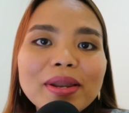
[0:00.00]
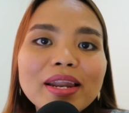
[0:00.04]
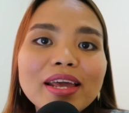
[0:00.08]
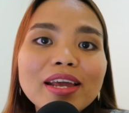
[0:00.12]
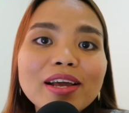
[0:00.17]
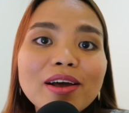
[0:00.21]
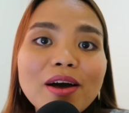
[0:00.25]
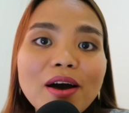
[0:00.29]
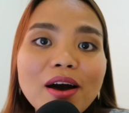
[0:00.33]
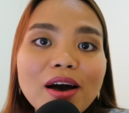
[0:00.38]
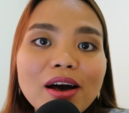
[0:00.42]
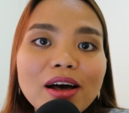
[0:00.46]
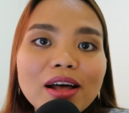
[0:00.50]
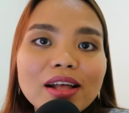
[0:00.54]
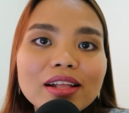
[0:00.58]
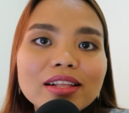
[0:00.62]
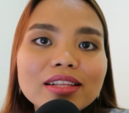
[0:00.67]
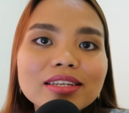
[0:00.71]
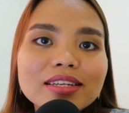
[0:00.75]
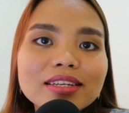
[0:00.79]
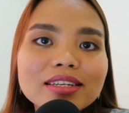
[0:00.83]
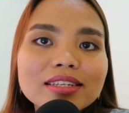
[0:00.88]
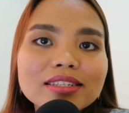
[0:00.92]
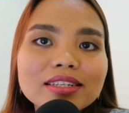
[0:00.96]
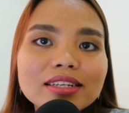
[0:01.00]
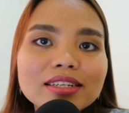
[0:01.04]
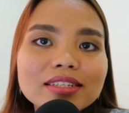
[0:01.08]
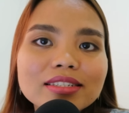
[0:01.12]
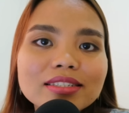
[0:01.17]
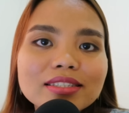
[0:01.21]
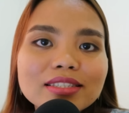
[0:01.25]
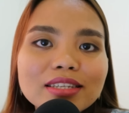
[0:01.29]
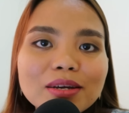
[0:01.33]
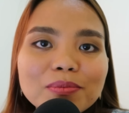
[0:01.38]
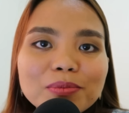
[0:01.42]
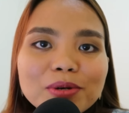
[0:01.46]
I call
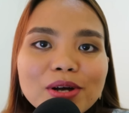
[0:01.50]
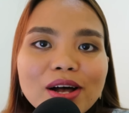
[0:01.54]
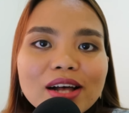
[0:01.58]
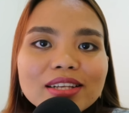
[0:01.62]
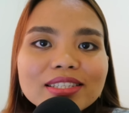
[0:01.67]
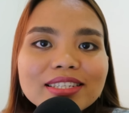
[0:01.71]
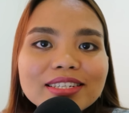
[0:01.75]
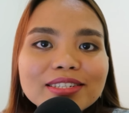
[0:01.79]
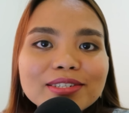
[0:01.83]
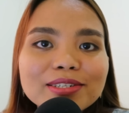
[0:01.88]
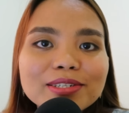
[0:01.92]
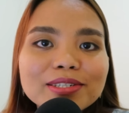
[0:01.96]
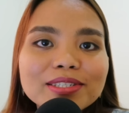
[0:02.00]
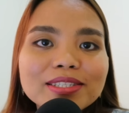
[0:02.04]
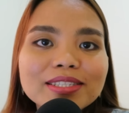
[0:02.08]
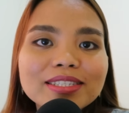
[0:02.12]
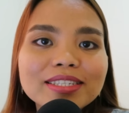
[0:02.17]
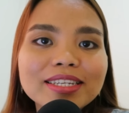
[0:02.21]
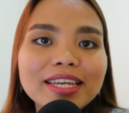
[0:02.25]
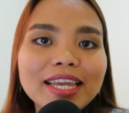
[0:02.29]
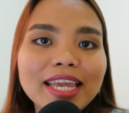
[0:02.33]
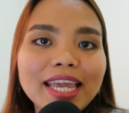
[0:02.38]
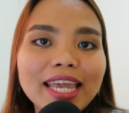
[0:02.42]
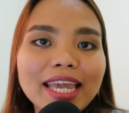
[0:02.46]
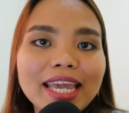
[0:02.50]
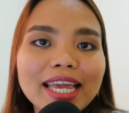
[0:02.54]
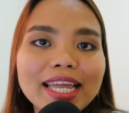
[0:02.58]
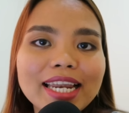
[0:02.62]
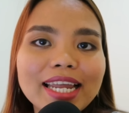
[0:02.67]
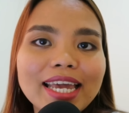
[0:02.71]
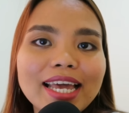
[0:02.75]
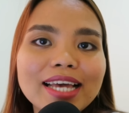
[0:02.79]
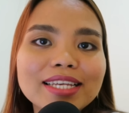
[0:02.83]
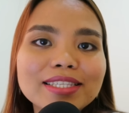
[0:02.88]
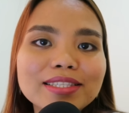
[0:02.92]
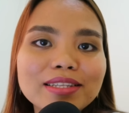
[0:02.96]
some call centers
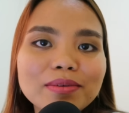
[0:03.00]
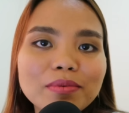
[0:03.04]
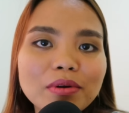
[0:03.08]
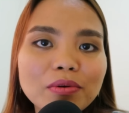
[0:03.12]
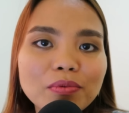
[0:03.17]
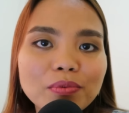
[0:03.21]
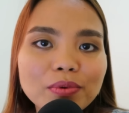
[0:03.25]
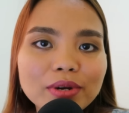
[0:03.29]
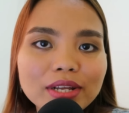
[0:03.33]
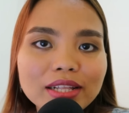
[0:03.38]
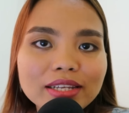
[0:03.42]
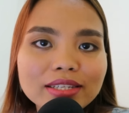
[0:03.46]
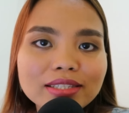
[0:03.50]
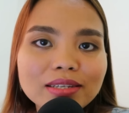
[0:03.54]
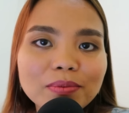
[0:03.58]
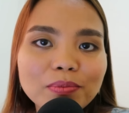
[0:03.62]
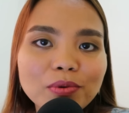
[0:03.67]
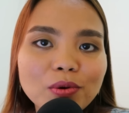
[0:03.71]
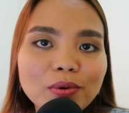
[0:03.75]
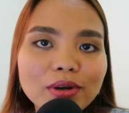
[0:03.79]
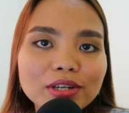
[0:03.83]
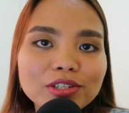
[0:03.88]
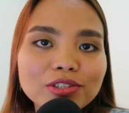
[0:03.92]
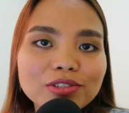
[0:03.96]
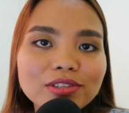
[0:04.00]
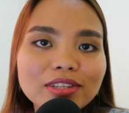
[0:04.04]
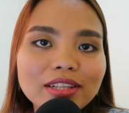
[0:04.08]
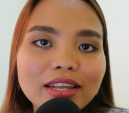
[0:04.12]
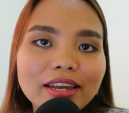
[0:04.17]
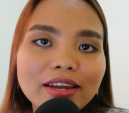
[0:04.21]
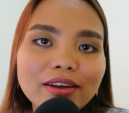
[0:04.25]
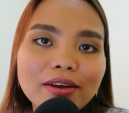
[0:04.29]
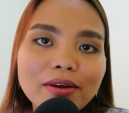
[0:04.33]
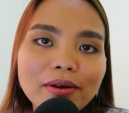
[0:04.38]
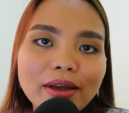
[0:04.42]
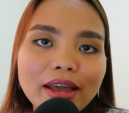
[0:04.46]
and I ask them a really simple question
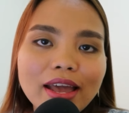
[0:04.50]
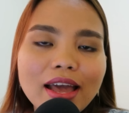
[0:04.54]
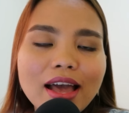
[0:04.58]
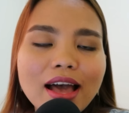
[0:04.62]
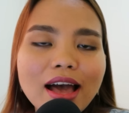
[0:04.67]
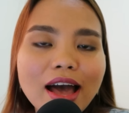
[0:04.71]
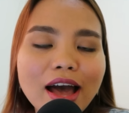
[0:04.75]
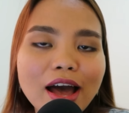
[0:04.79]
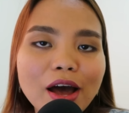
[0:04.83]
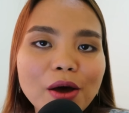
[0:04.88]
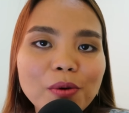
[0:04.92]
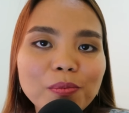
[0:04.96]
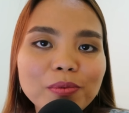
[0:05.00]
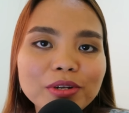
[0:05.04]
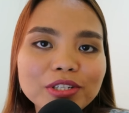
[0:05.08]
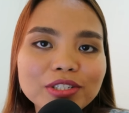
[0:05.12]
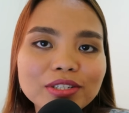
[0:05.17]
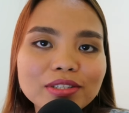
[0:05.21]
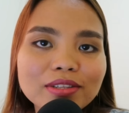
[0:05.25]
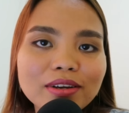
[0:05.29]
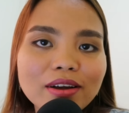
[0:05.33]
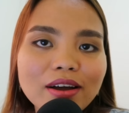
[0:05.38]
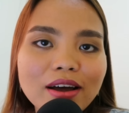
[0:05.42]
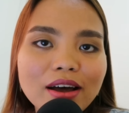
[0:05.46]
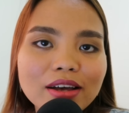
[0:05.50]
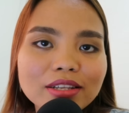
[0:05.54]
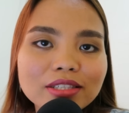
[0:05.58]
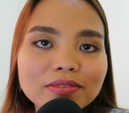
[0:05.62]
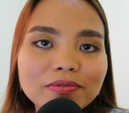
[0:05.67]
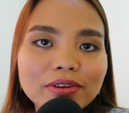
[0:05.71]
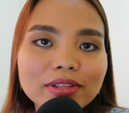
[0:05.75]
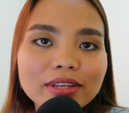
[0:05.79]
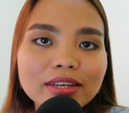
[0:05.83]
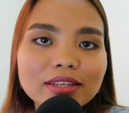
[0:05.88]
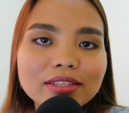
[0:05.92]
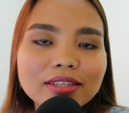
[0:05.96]
like, okay, how much is the cost
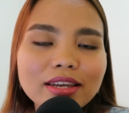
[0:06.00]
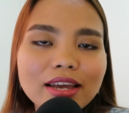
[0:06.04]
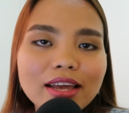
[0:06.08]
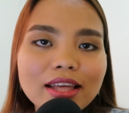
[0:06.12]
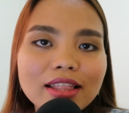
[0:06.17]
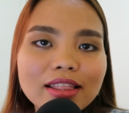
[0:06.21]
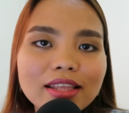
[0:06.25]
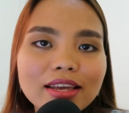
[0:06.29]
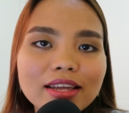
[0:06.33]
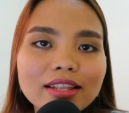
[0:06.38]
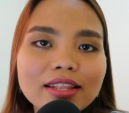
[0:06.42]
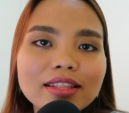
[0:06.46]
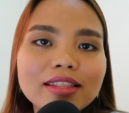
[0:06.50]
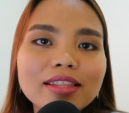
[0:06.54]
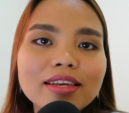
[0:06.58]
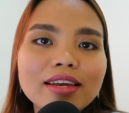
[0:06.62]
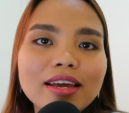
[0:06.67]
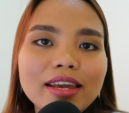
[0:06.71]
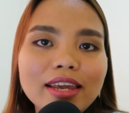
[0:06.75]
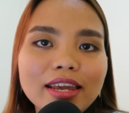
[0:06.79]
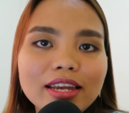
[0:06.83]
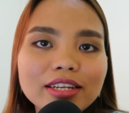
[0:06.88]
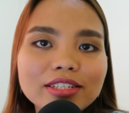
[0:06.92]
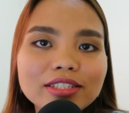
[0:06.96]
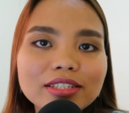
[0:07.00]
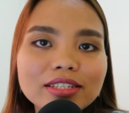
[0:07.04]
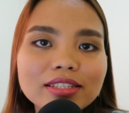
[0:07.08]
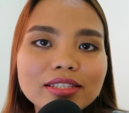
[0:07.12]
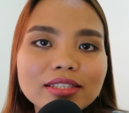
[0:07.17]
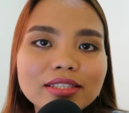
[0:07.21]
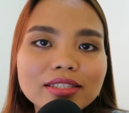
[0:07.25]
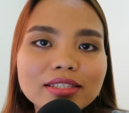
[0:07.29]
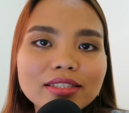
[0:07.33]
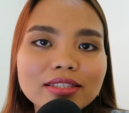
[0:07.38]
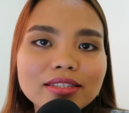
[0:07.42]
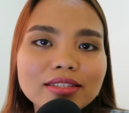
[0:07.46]
for this? And then the
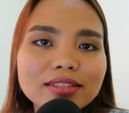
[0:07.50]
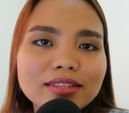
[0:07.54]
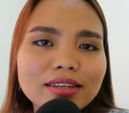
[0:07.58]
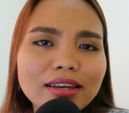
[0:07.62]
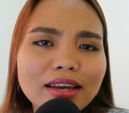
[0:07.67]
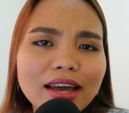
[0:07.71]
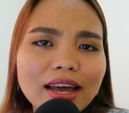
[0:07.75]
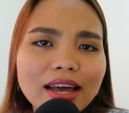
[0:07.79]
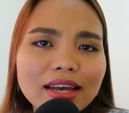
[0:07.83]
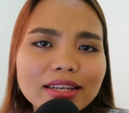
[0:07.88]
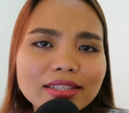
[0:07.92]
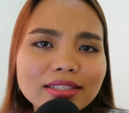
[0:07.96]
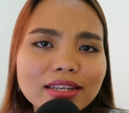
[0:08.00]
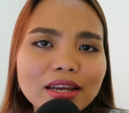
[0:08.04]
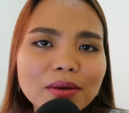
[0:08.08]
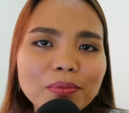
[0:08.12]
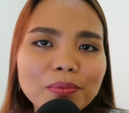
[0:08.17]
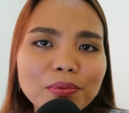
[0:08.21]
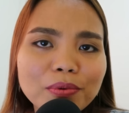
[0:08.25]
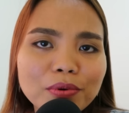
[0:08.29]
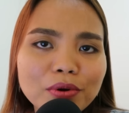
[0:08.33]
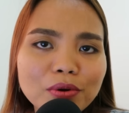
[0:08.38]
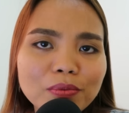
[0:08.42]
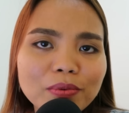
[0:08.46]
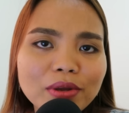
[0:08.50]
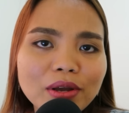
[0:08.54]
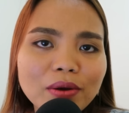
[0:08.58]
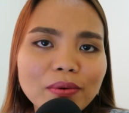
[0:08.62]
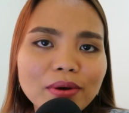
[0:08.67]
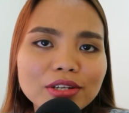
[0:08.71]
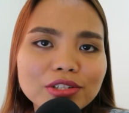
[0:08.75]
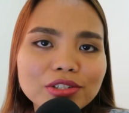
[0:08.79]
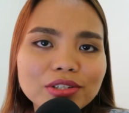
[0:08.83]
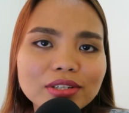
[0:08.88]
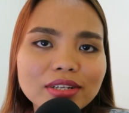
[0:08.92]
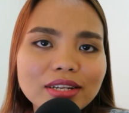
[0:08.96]
agents ask a probing
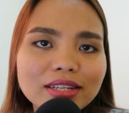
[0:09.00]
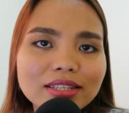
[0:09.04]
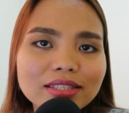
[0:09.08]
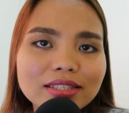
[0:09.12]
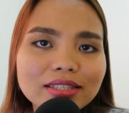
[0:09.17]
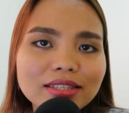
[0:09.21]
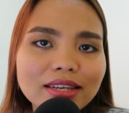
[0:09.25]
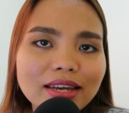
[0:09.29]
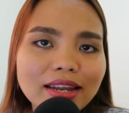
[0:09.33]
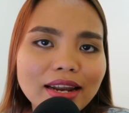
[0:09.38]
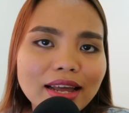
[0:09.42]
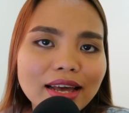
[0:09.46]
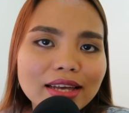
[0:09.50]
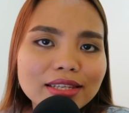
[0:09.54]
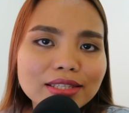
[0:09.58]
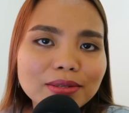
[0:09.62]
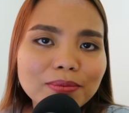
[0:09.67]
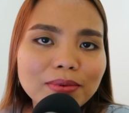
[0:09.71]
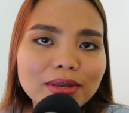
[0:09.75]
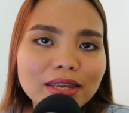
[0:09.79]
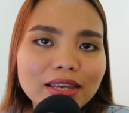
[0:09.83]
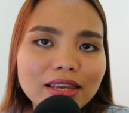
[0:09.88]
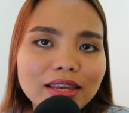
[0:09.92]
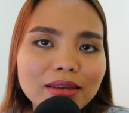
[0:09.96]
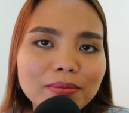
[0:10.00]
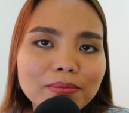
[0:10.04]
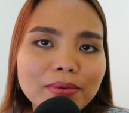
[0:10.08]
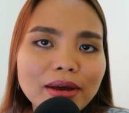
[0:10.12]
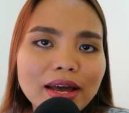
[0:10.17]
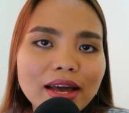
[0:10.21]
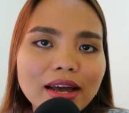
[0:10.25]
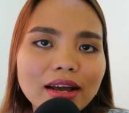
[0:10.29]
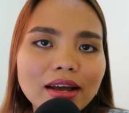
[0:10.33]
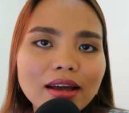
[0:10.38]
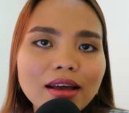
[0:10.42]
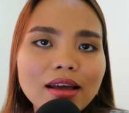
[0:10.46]
question and ask me
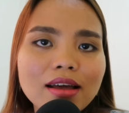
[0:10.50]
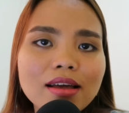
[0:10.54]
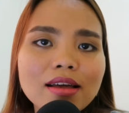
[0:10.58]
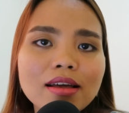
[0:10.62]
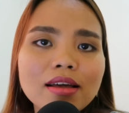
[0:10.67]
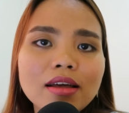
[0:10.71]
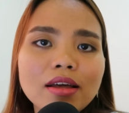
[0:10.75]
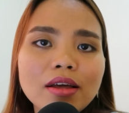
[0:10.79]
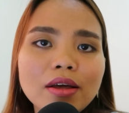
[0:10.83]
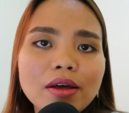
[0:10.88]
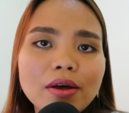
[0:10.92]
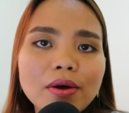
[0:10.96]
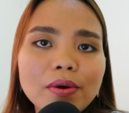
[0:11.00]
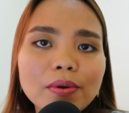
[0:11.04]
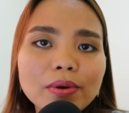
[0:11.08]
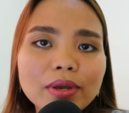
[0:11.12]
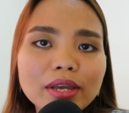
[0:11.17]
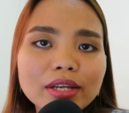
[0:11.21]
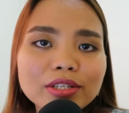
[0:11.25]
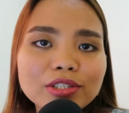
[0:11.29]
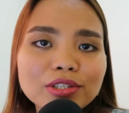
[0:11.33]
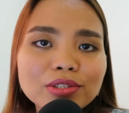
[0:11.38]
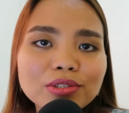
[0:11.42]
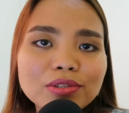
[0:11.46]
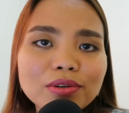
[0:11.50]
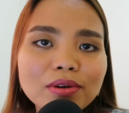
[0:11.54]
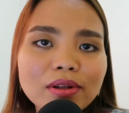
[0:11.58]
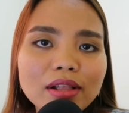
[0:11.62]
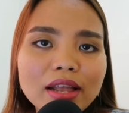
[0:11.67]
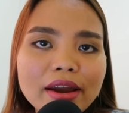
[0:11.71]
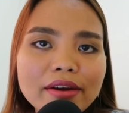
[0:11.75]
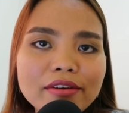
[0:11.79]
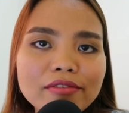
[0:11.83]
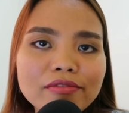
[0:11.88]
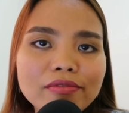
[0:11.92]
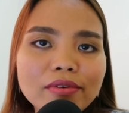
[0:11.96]
back, okay, just to
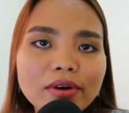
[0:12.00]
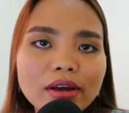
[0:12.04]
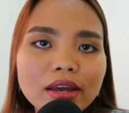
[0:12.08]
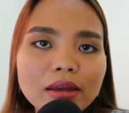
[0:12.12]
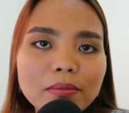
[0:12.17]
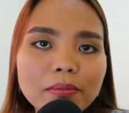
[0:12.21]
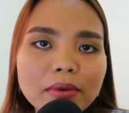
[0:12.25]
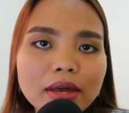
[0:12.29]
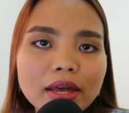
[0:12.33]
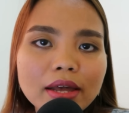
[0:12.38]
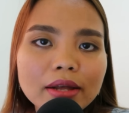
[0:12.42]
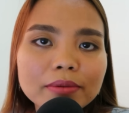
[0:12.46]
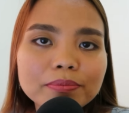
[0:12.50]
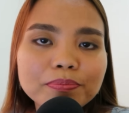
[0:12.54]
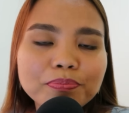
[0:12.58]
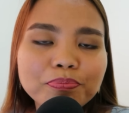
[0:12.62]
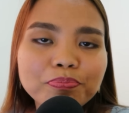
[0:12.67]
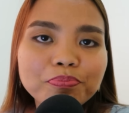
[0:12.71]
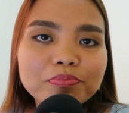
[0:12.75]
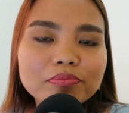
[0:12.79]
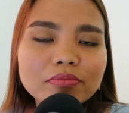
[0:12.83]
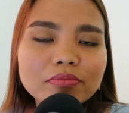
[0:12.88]
clarify, ma'am,